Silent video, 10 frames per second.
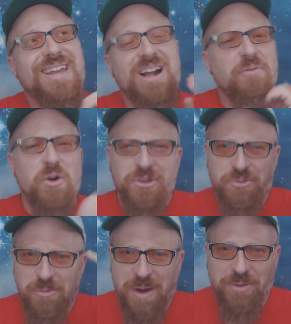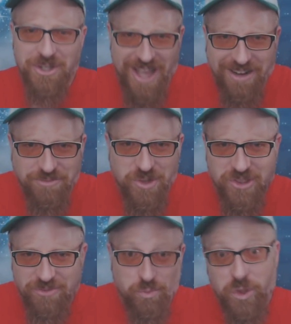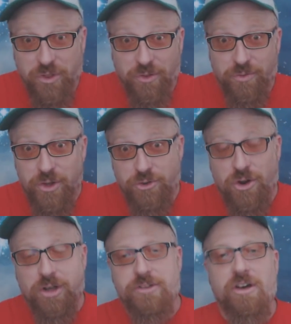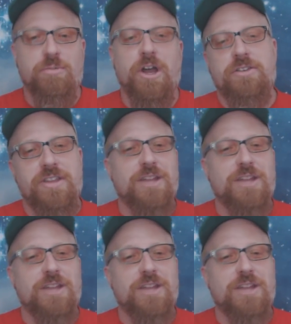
And I've always remembered that with the drug Celebrex.